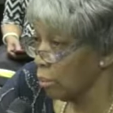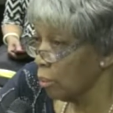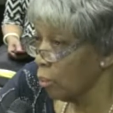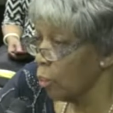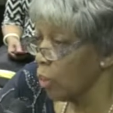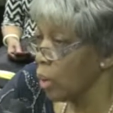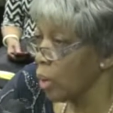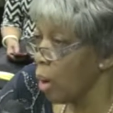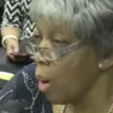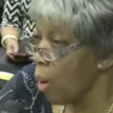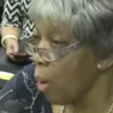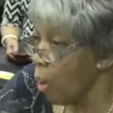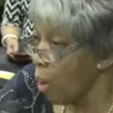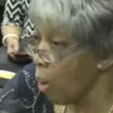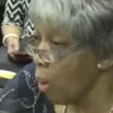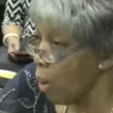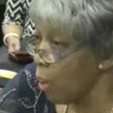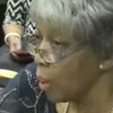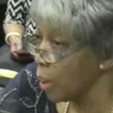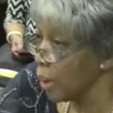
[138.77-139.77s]
We are
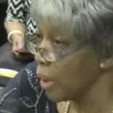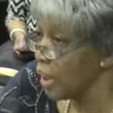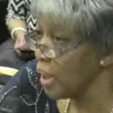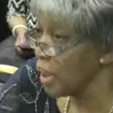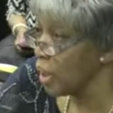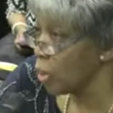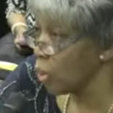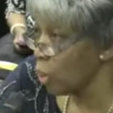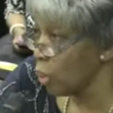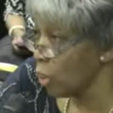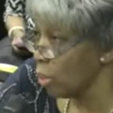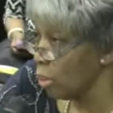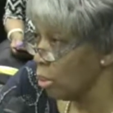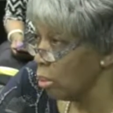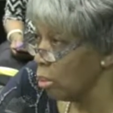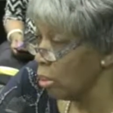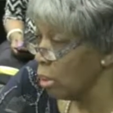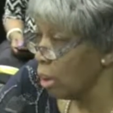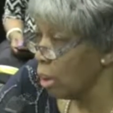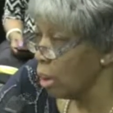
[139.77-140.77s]
all equal,
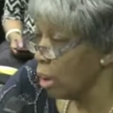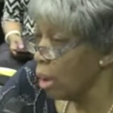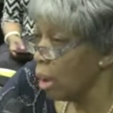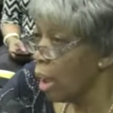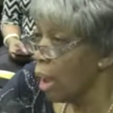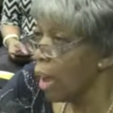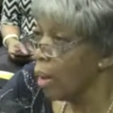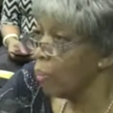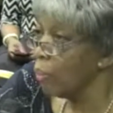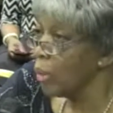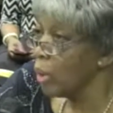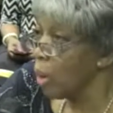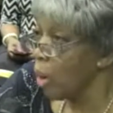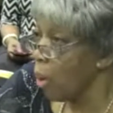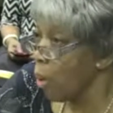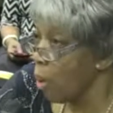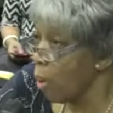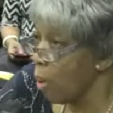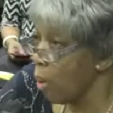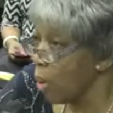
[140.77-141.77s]
and we
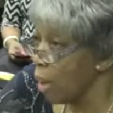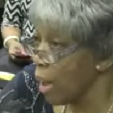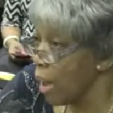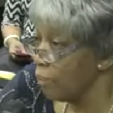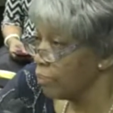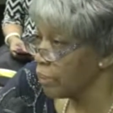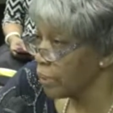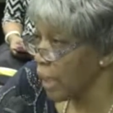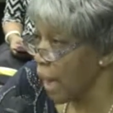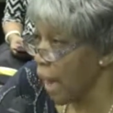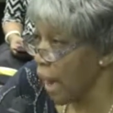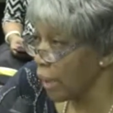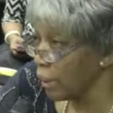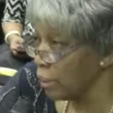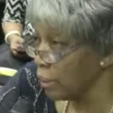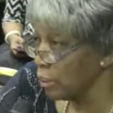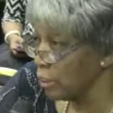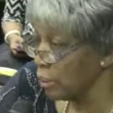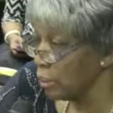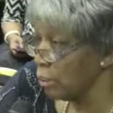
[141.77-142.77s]
all have
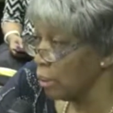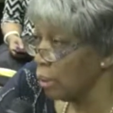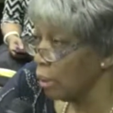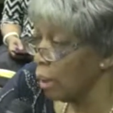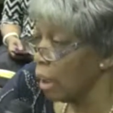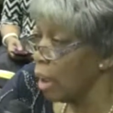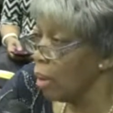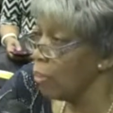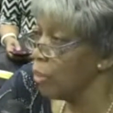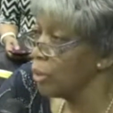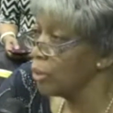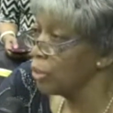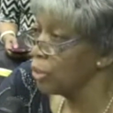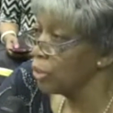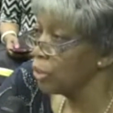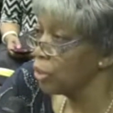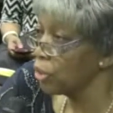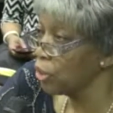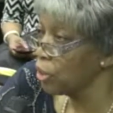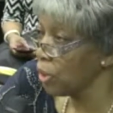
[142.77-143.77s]
talent, and we
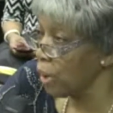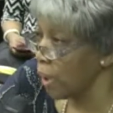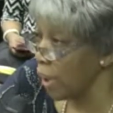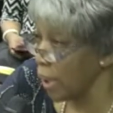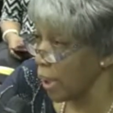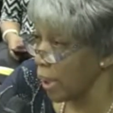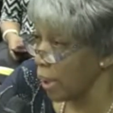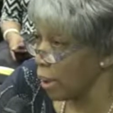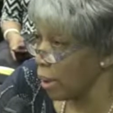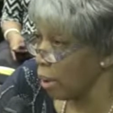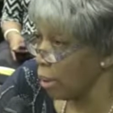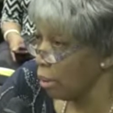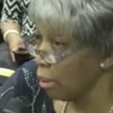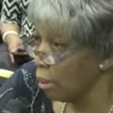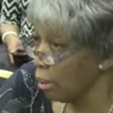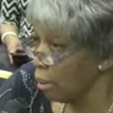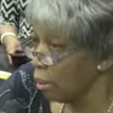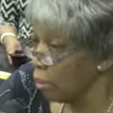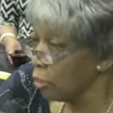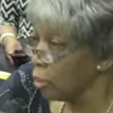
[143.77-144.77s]
should share
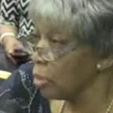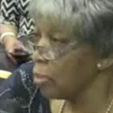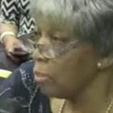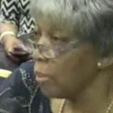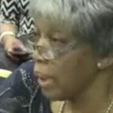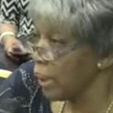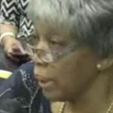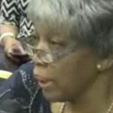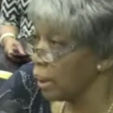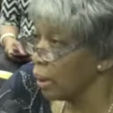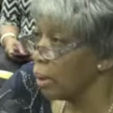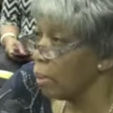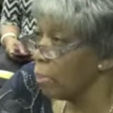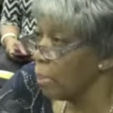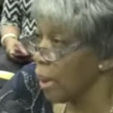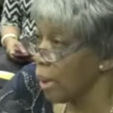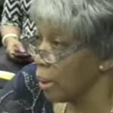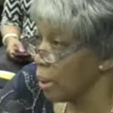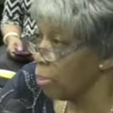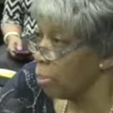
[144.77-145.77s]
to make it a
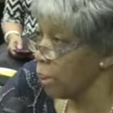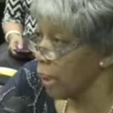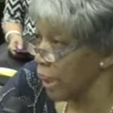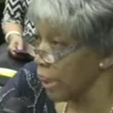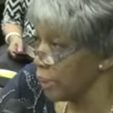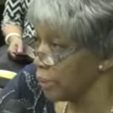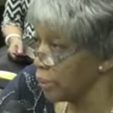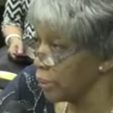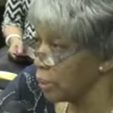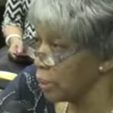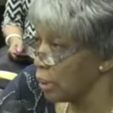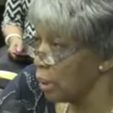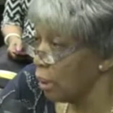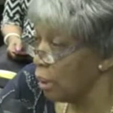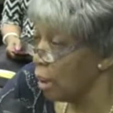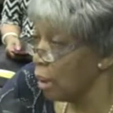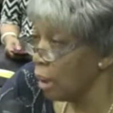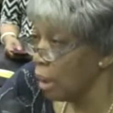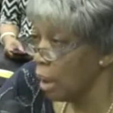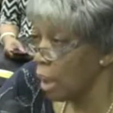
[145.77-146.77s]
better place.
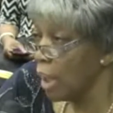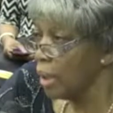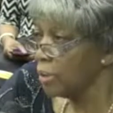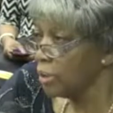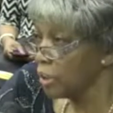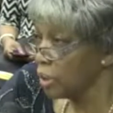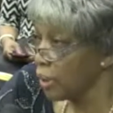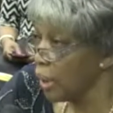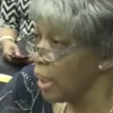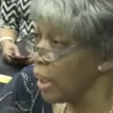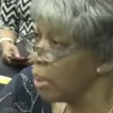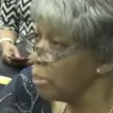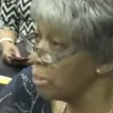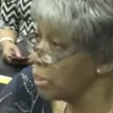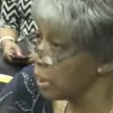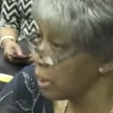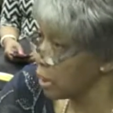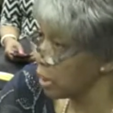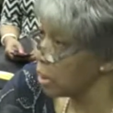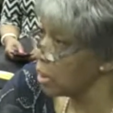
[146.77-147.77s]
And
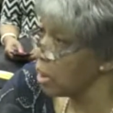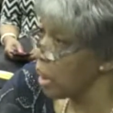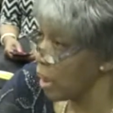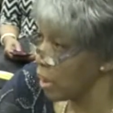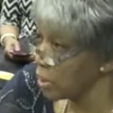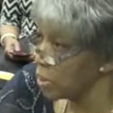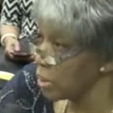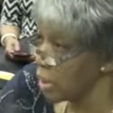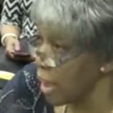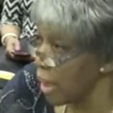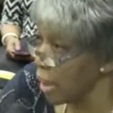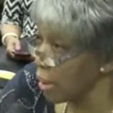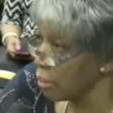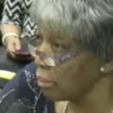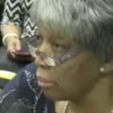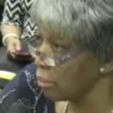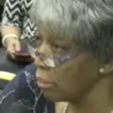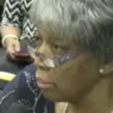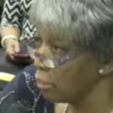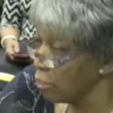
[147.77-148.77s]
Stamps does that,
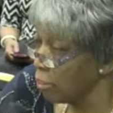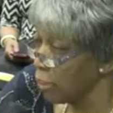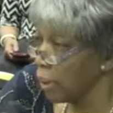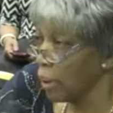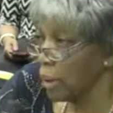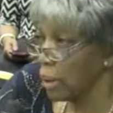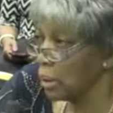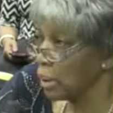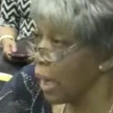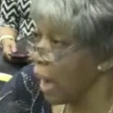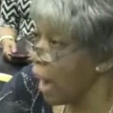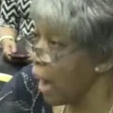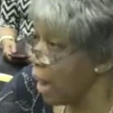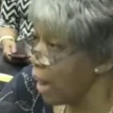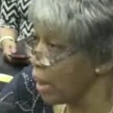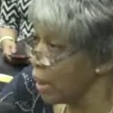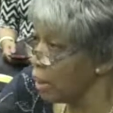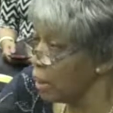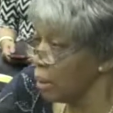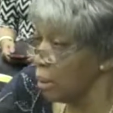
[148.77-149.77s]
because
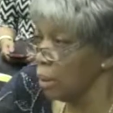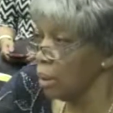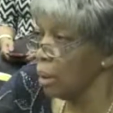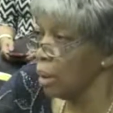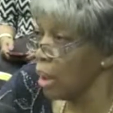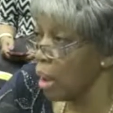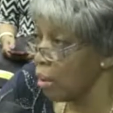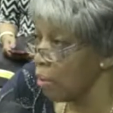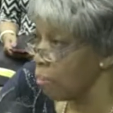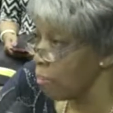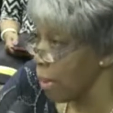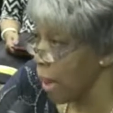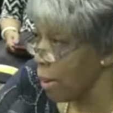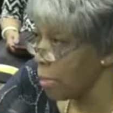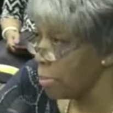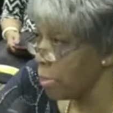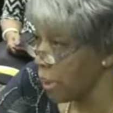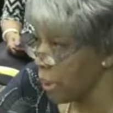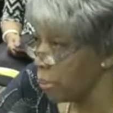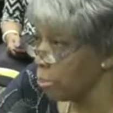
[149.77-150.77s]
I love my
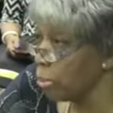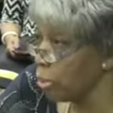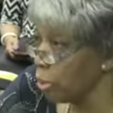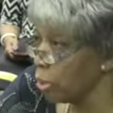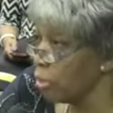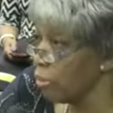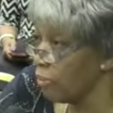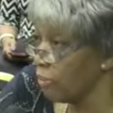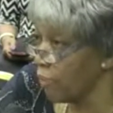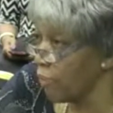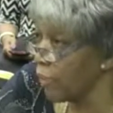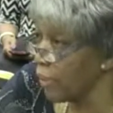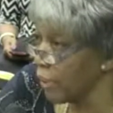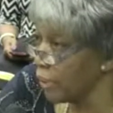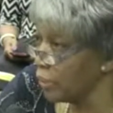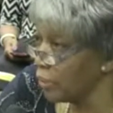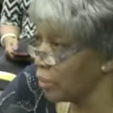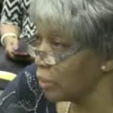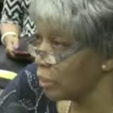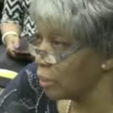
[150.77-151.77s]
big book of
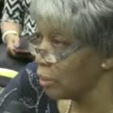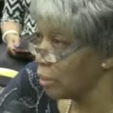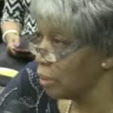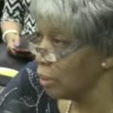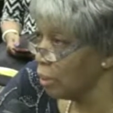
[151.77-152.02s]
friends.